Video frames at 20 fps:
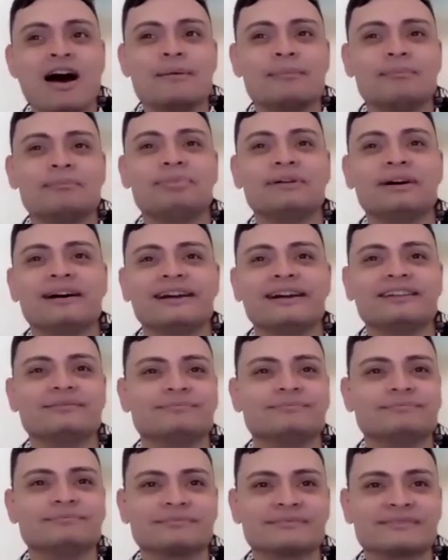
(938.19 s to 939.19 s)
But
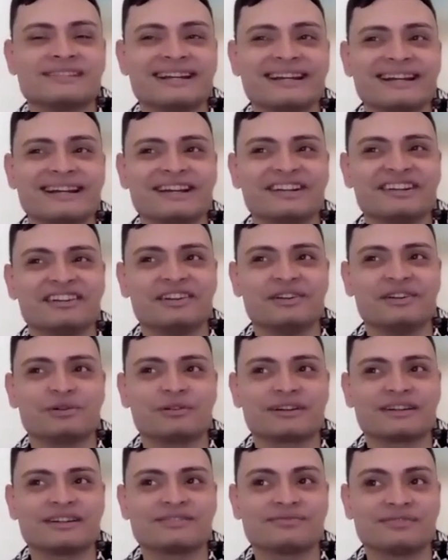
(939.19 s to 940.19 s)
dating in New
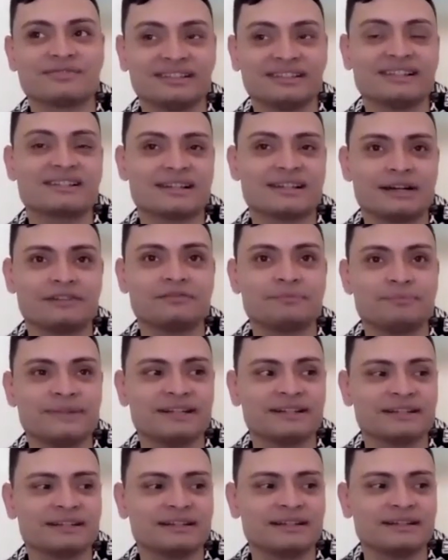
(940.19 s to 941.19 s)
York is really tough
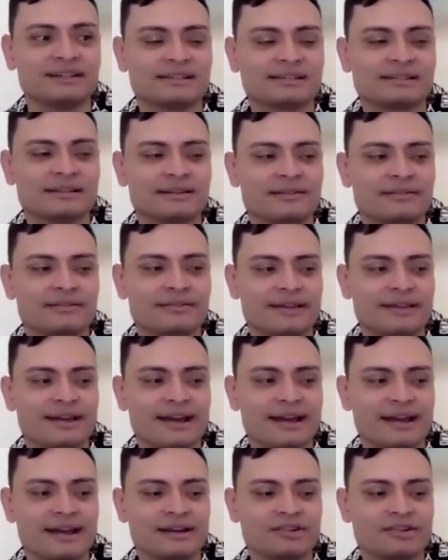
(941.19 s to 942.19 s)
because
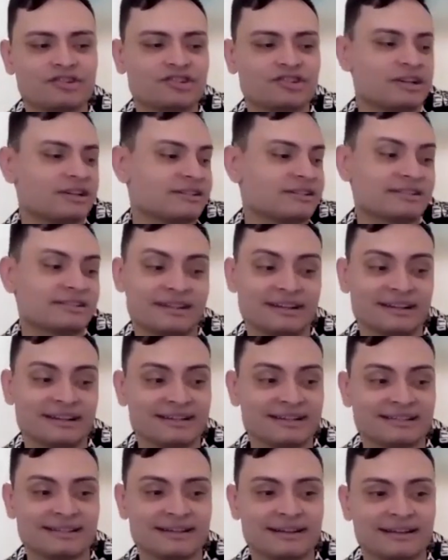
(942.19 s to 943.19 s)
they just, like I
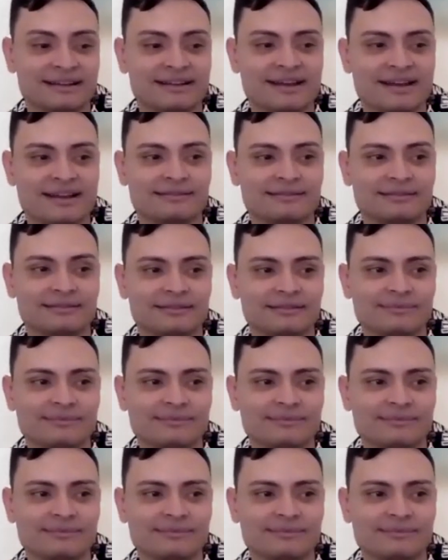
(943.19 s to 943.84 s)
said, again,